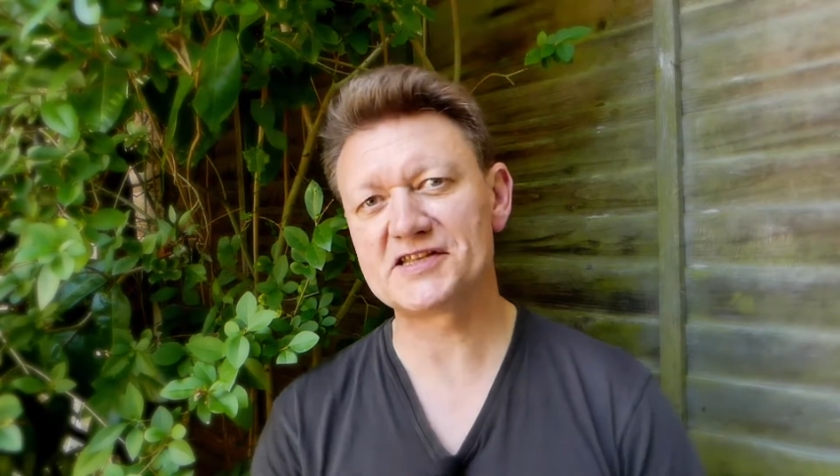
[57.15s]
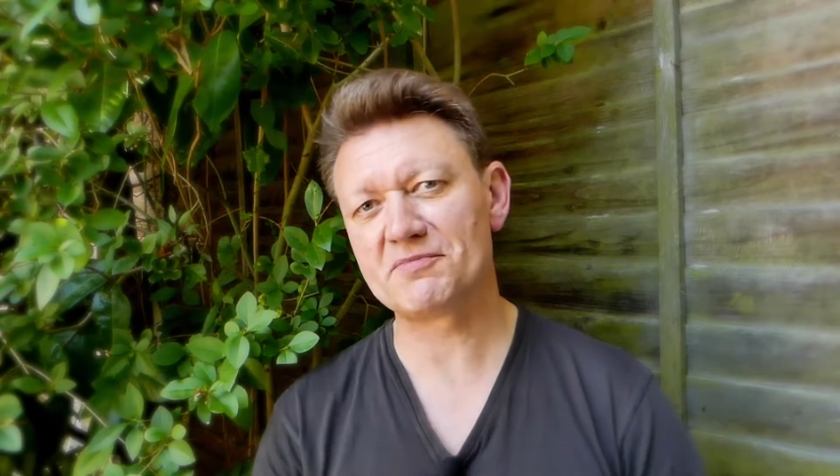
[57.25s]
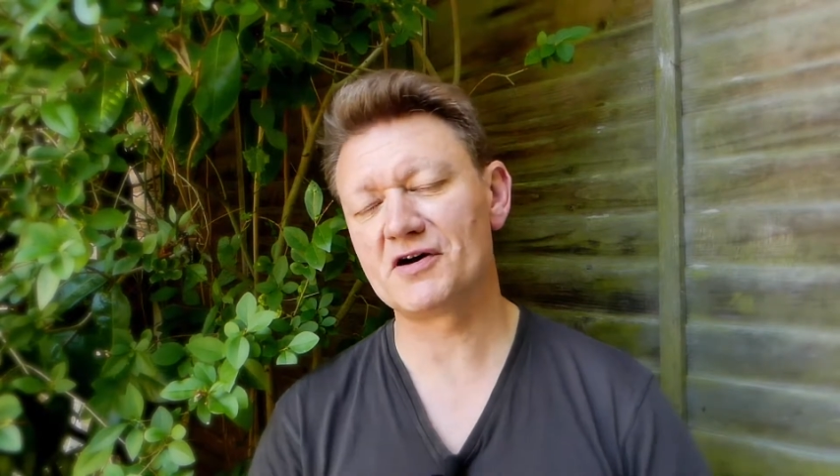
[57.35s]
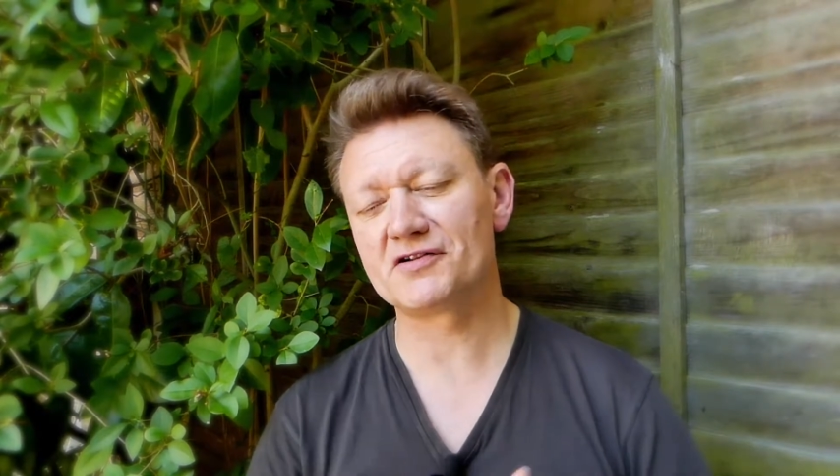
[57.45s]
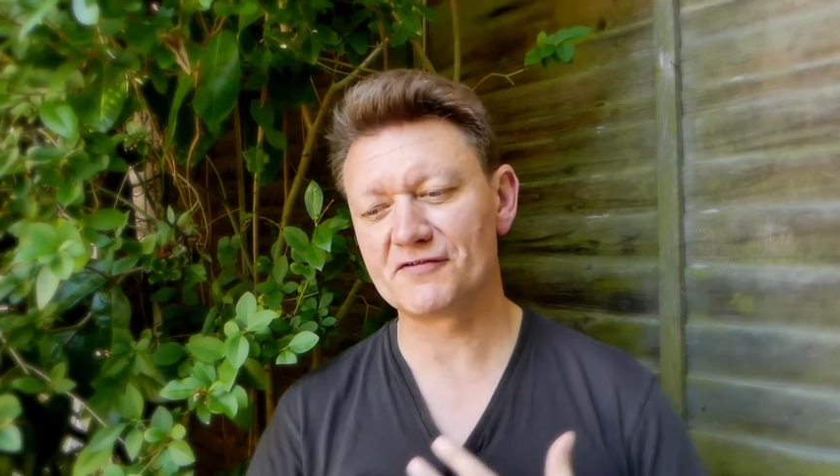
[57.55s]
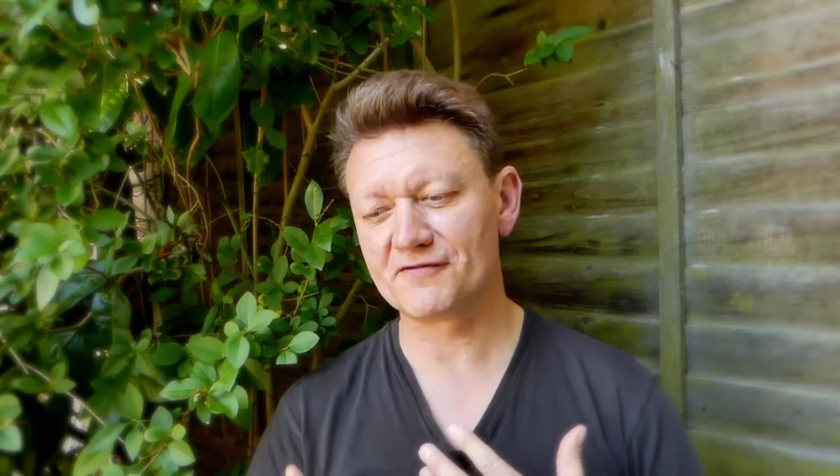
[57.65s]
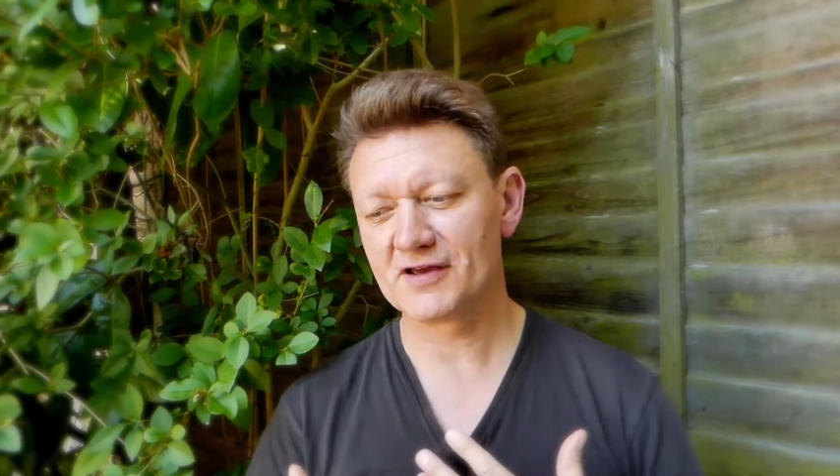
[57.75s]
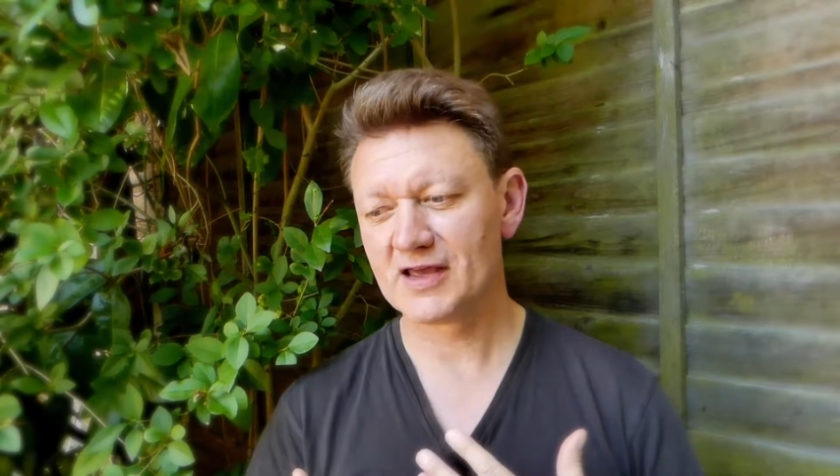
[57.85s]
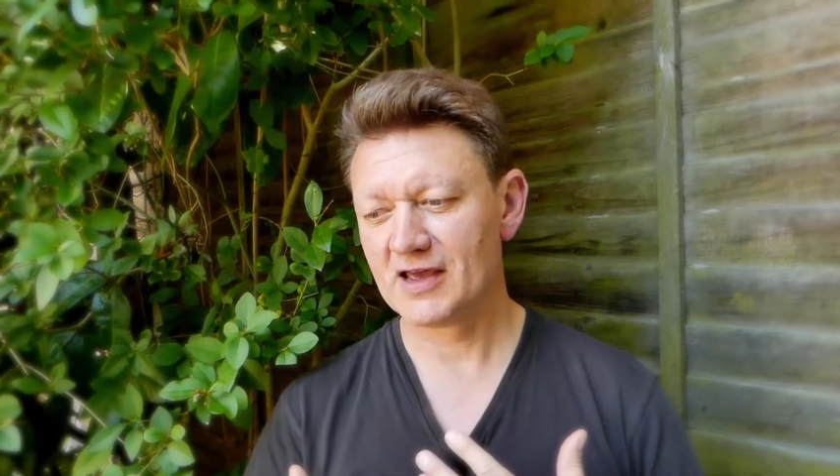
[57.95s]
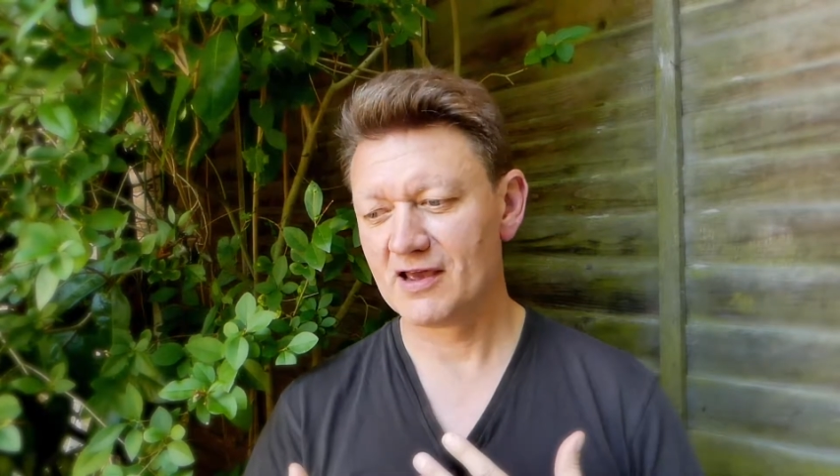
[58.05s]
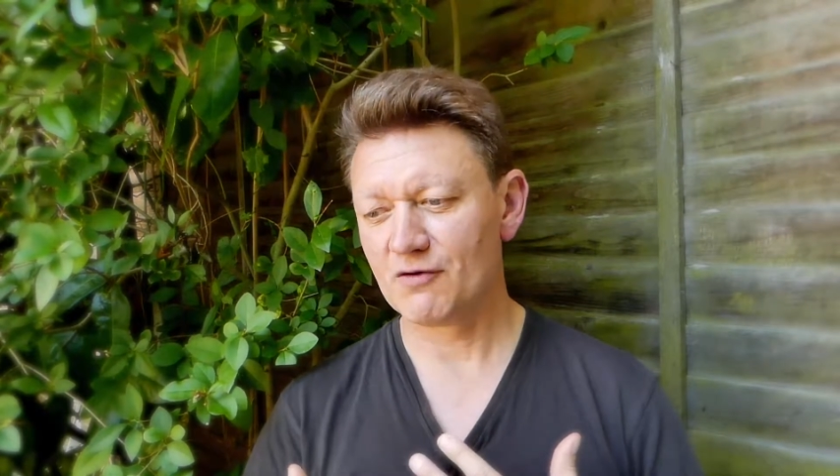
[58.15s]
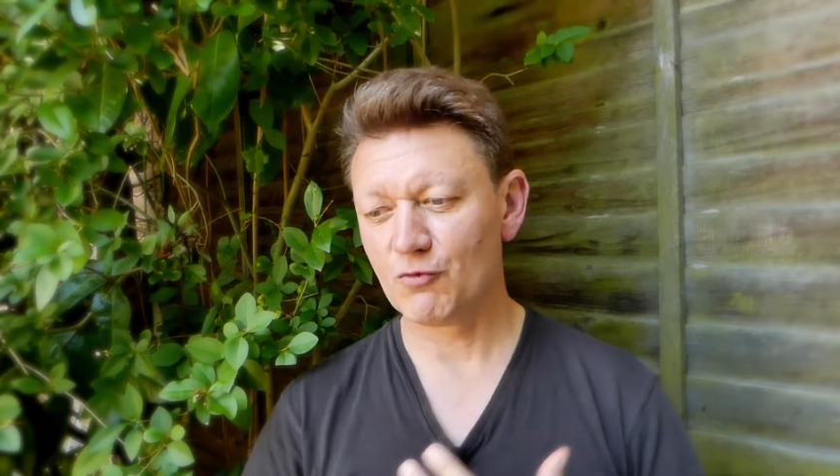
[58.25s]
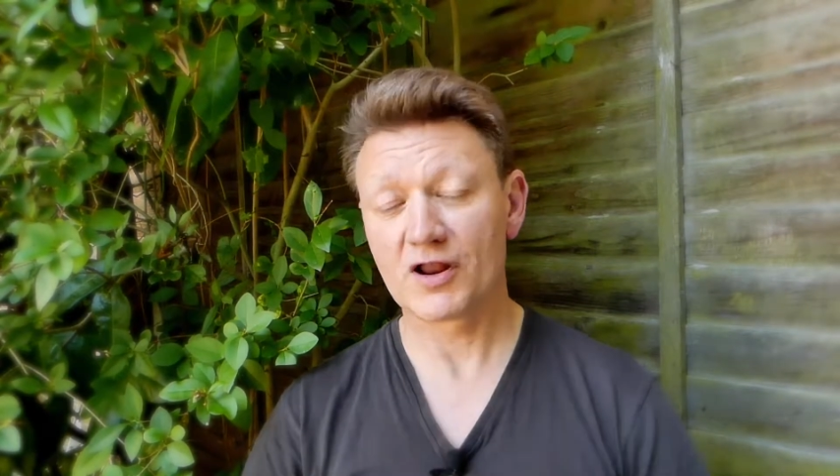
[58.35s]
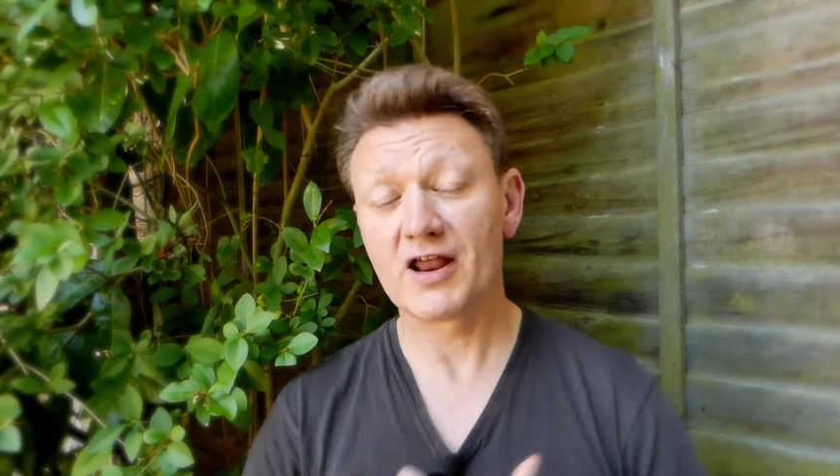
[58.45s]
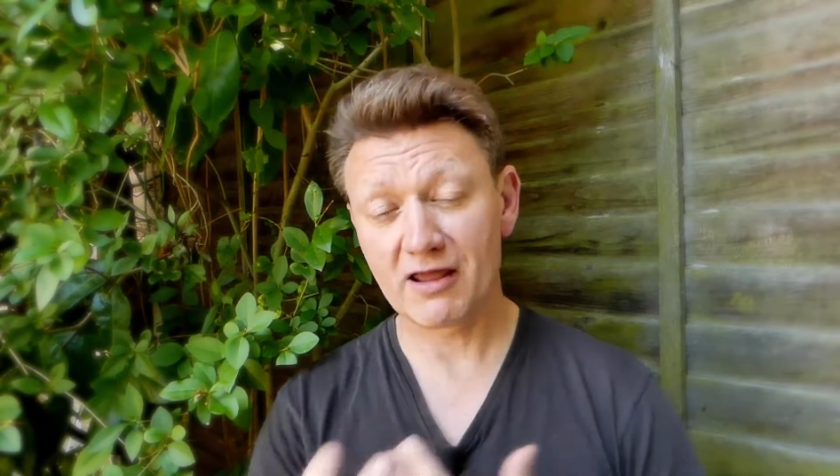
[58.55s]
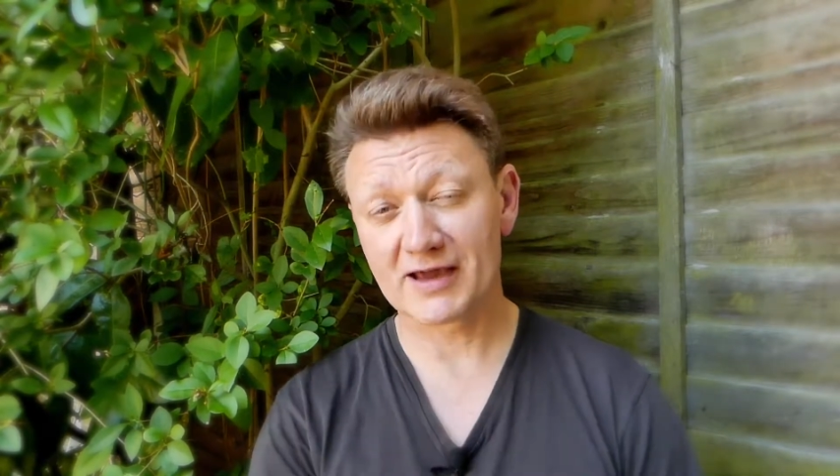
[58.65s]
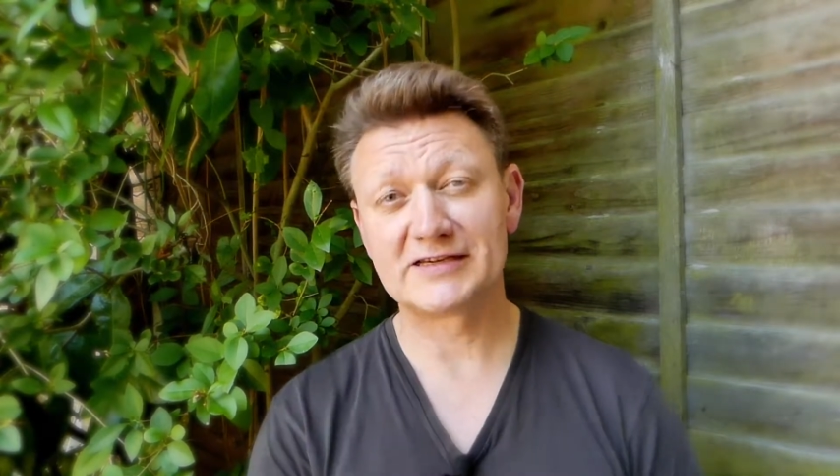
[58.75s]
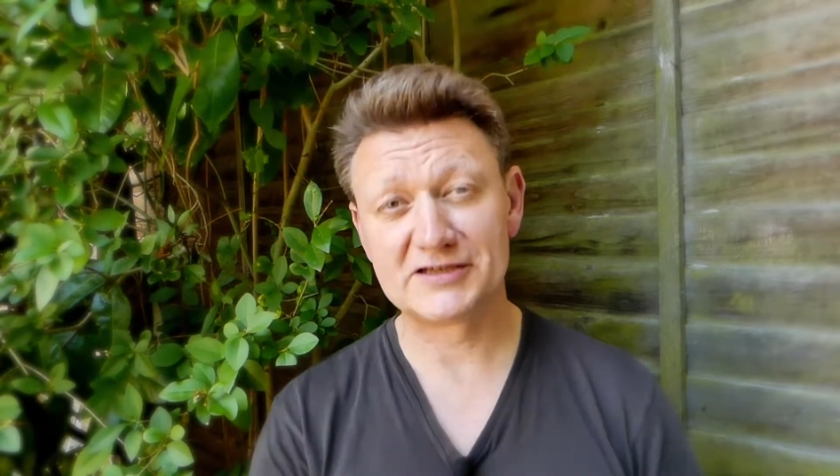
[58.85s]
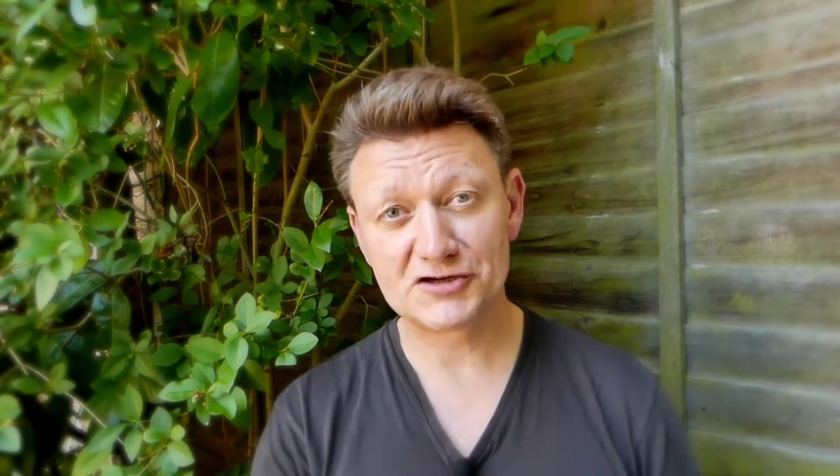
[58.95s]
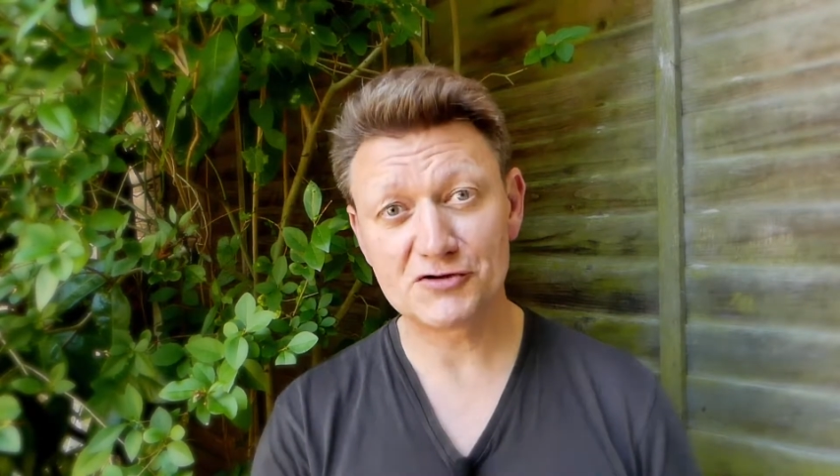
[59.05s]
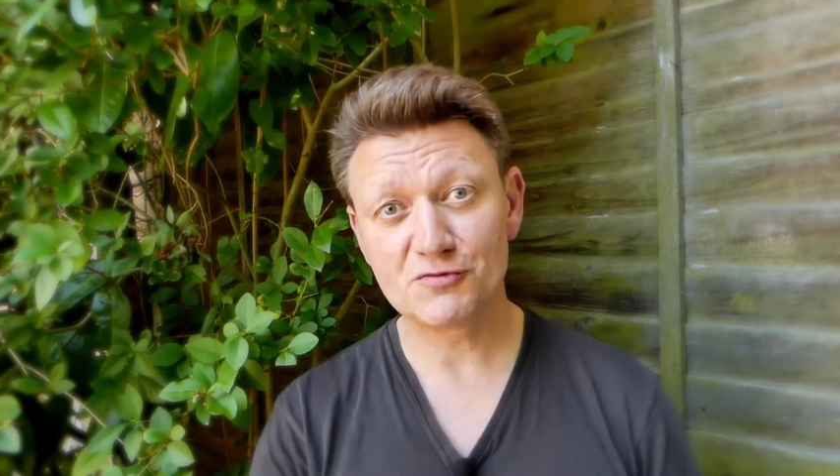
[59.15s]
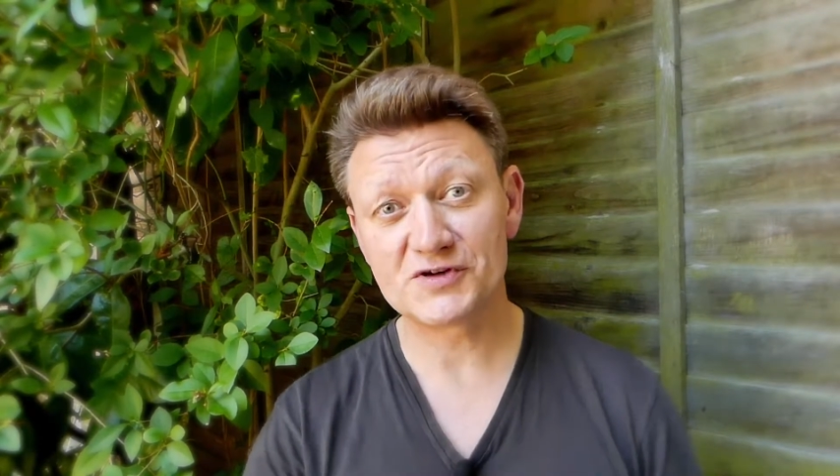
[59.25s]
They're part of what I like to do,